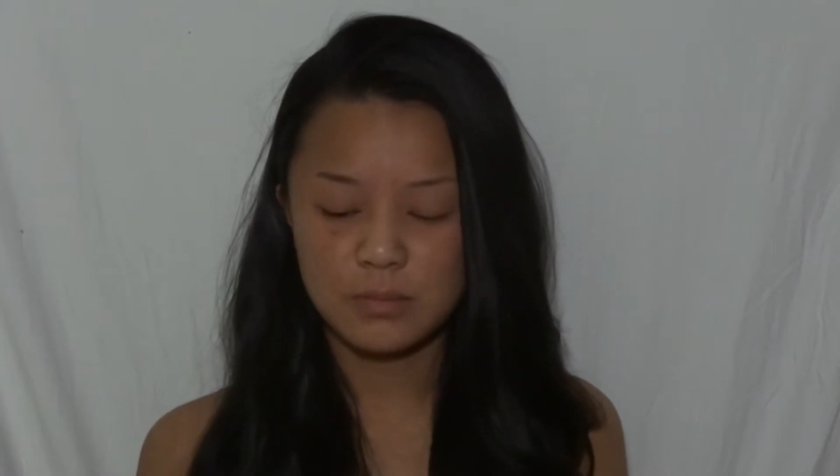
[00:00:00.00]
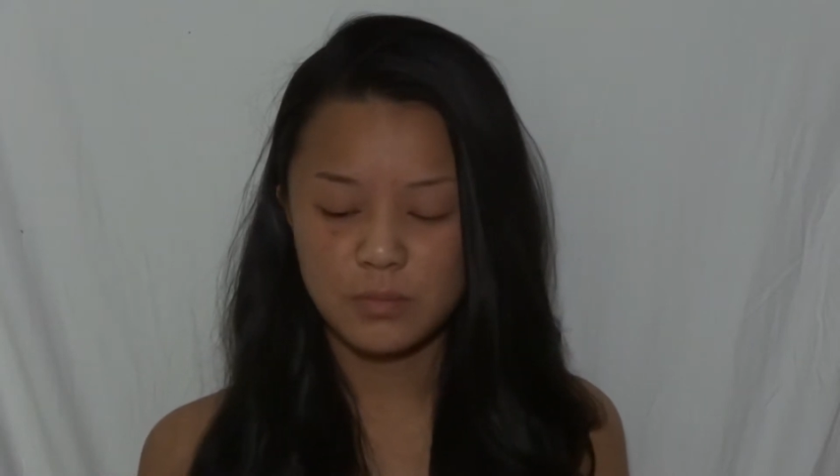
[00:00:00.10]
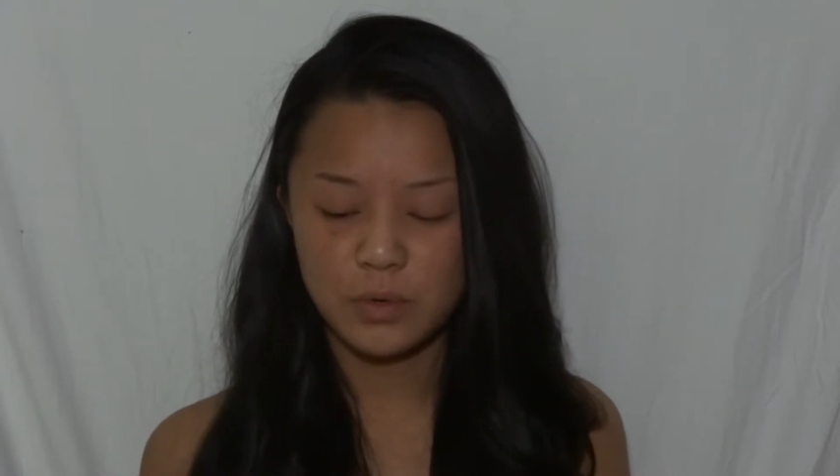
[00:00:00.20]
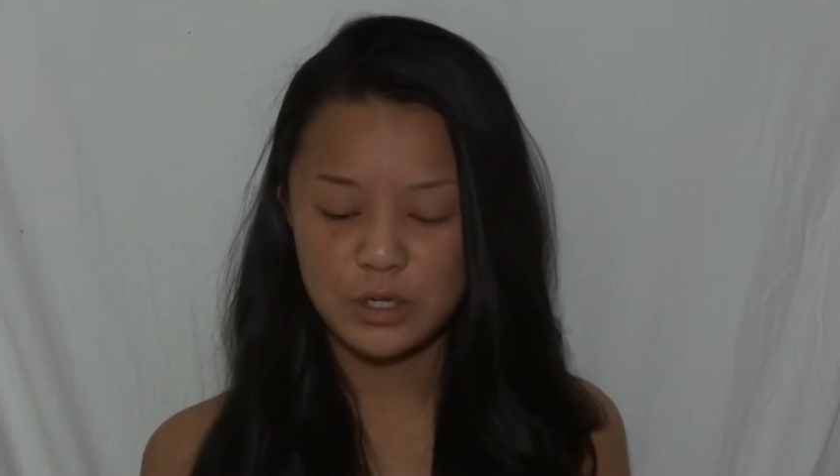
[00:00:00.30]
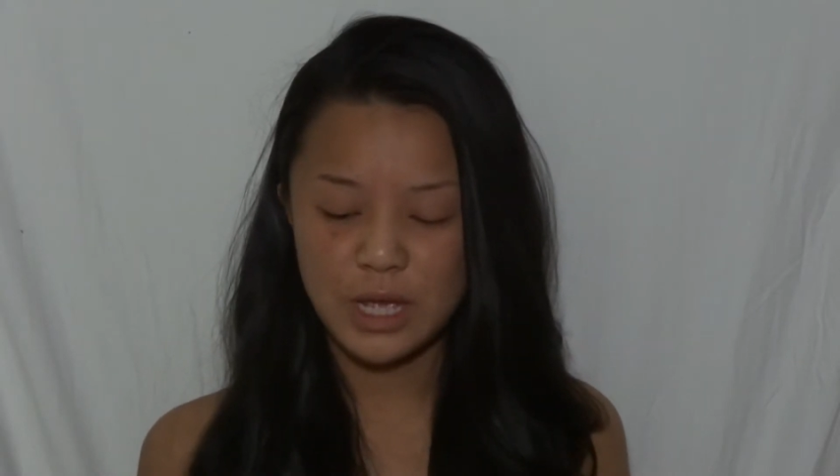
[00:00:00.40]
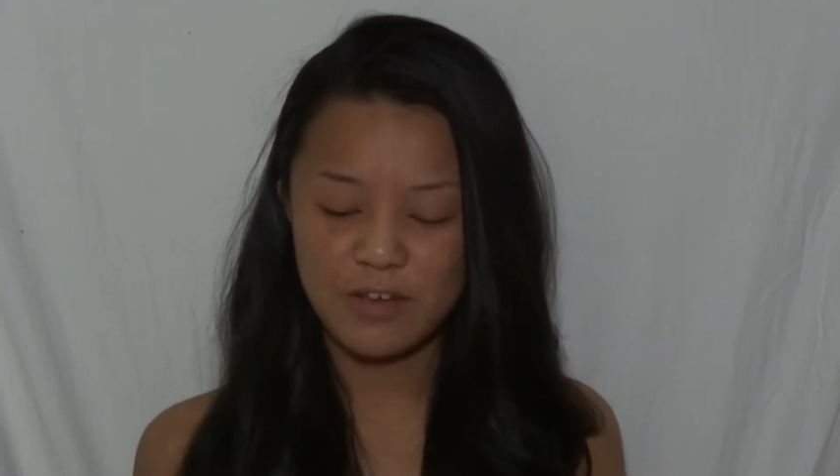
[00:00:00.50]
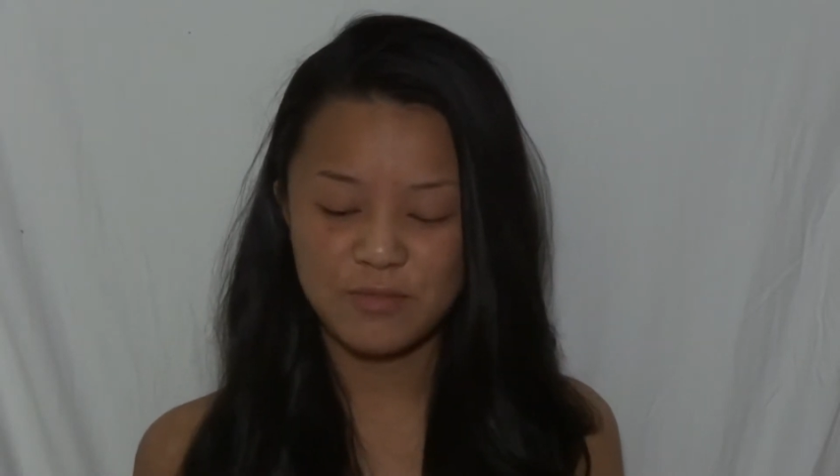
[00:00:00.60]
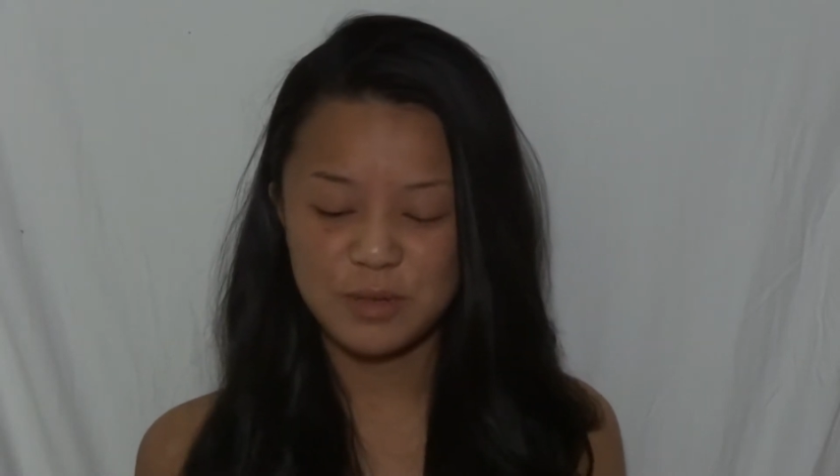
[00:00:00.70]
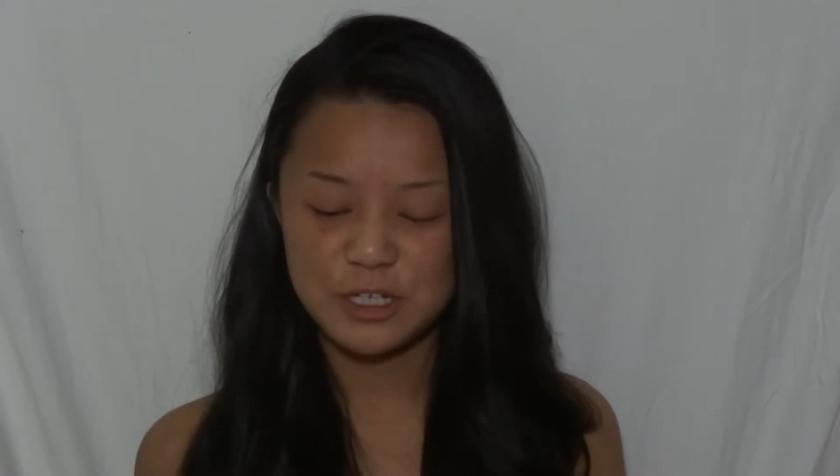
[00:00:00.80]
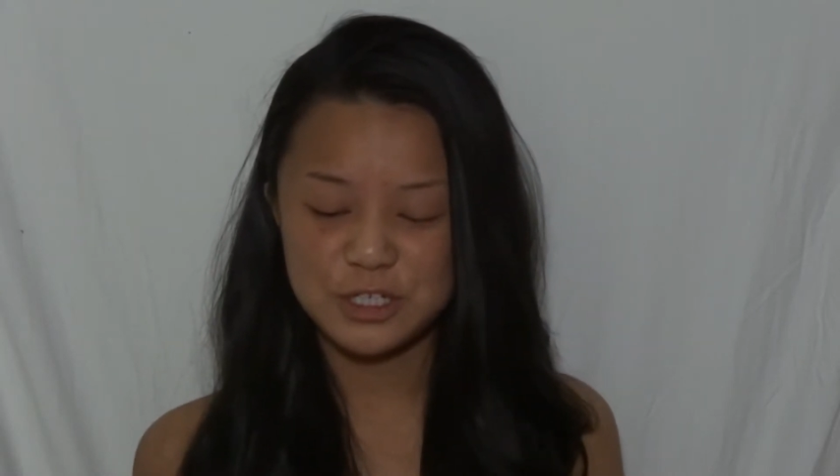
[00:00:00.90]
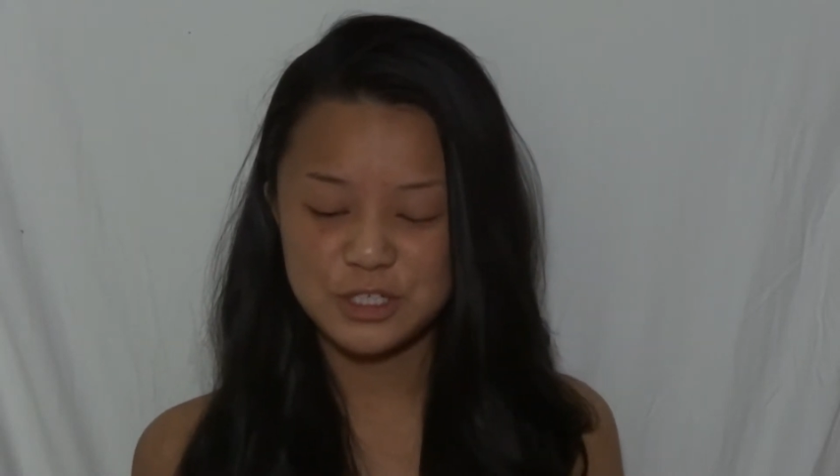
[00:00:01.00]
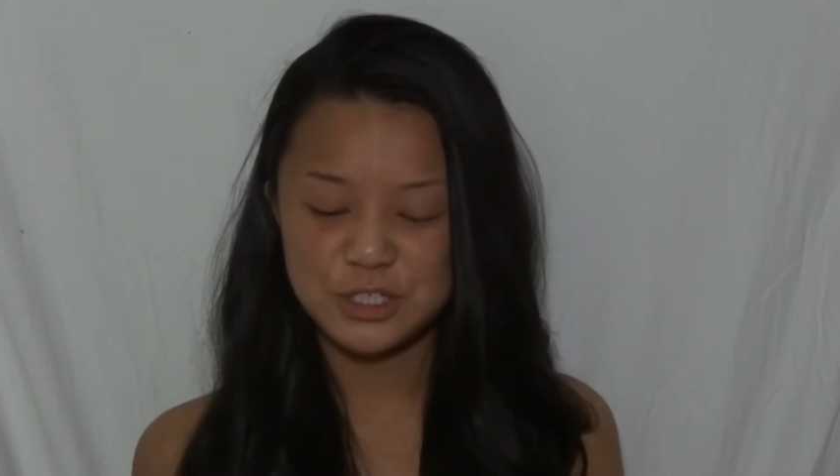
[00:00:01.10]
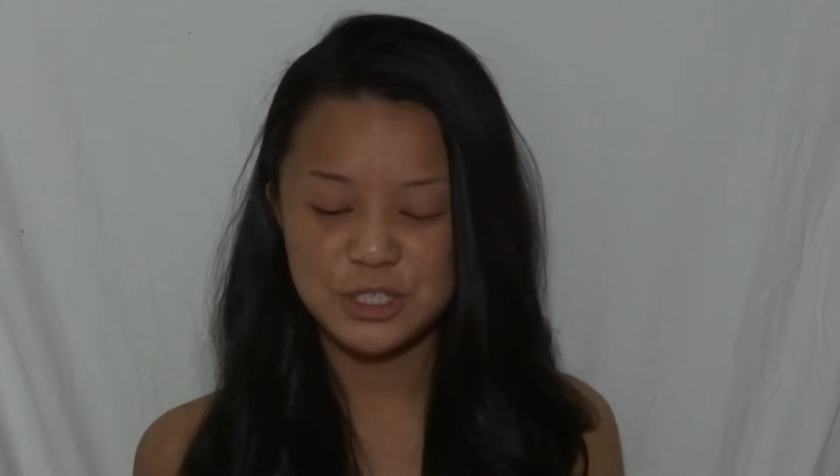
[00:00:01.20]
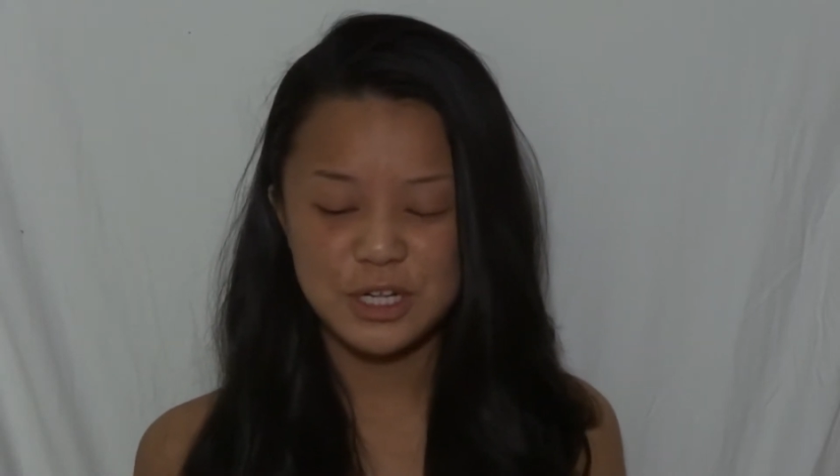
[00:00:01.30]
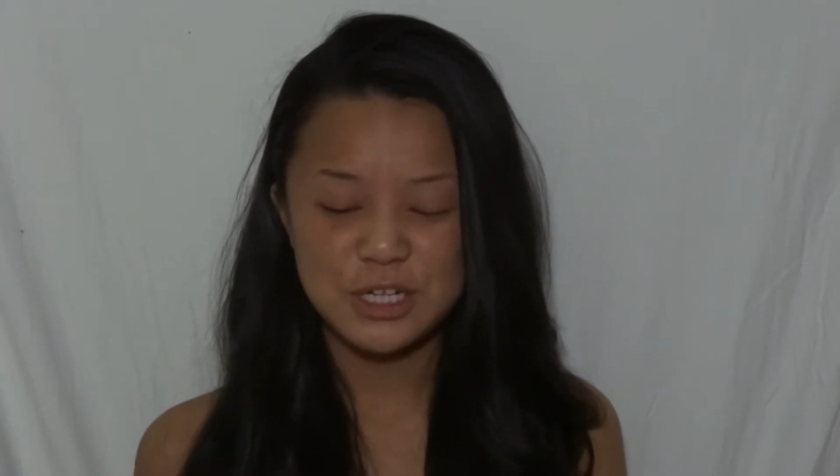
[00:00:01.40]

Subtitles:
when you have pictures